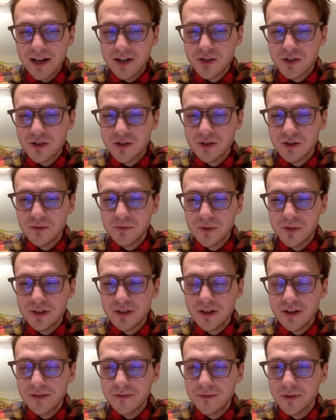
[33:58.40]
actually
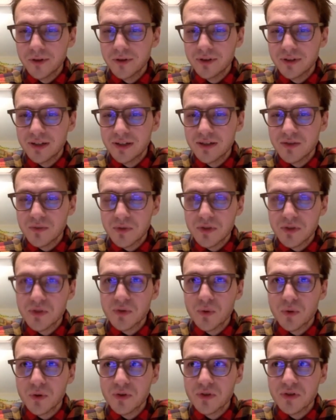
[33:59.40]
redivert these
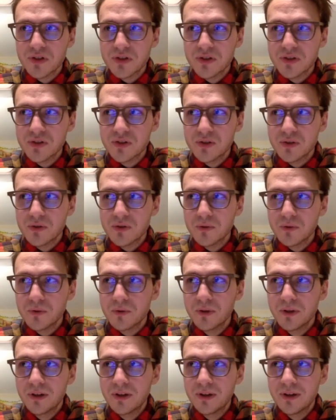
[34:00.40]
resources
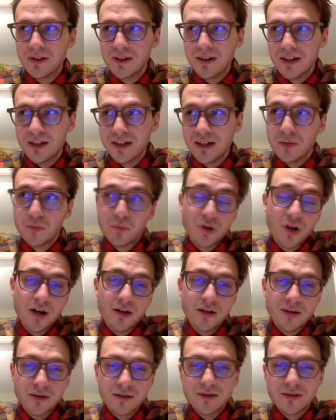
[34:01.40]
to an end
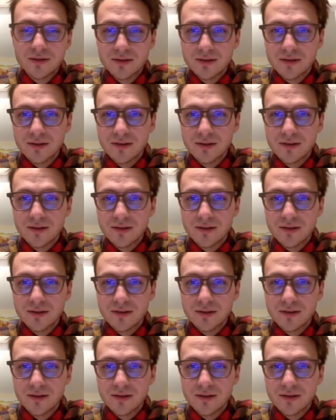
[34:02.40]
product.